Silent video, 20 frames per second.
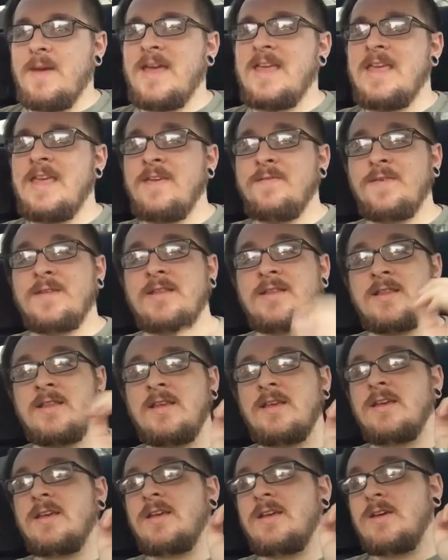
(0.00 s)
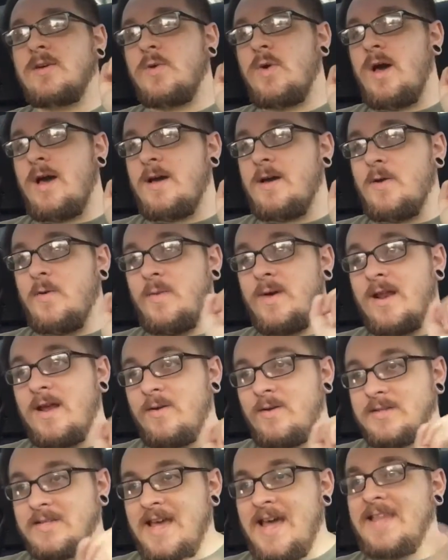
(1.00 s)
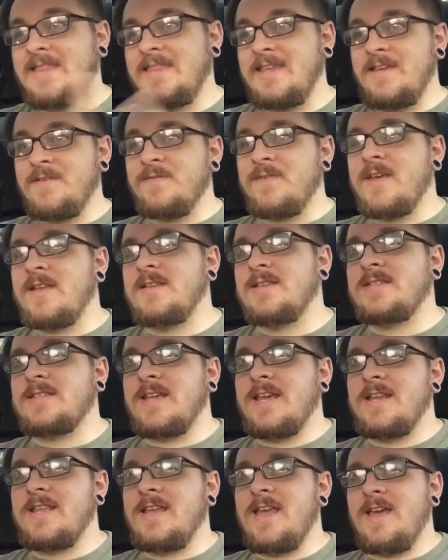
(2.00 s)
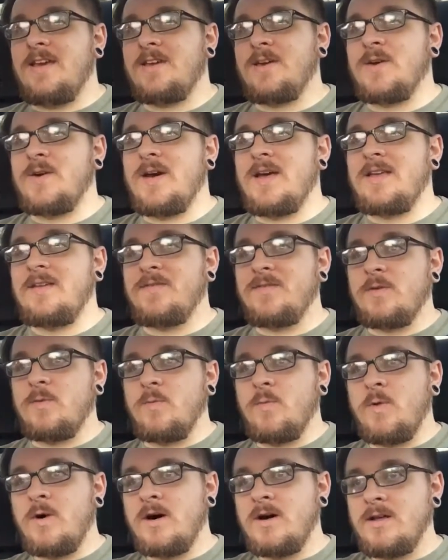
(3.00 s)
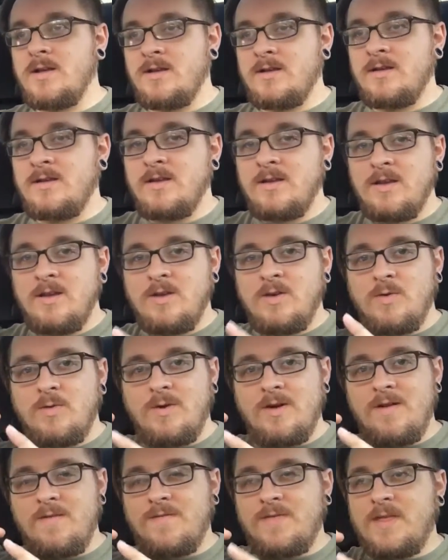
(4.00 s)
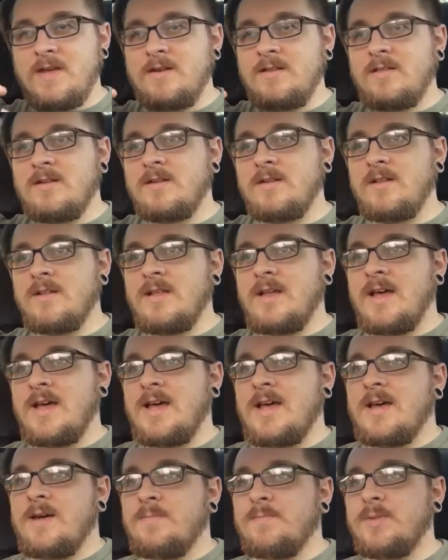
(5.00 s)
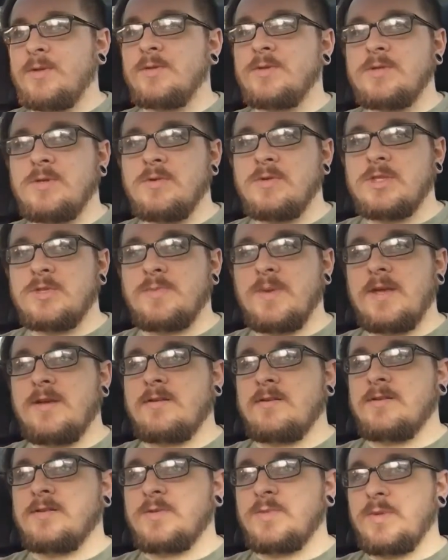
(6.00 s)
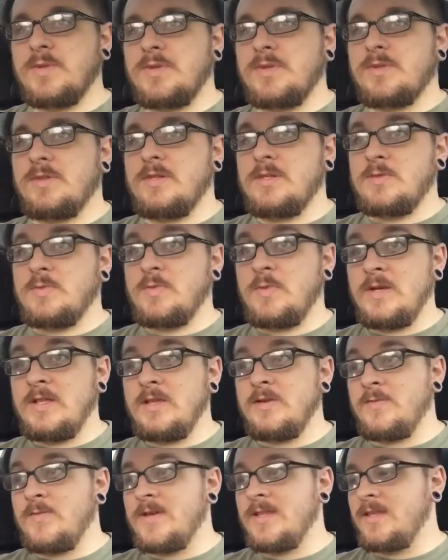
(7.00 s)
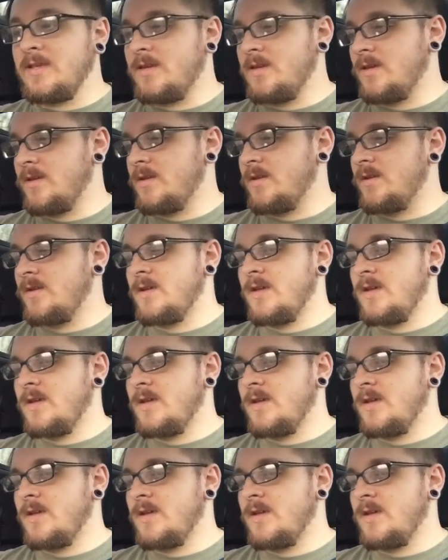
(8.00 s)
I even, when I was at the event in San Diego, I even won one of their little Bluetooth speakers, which is really, really good.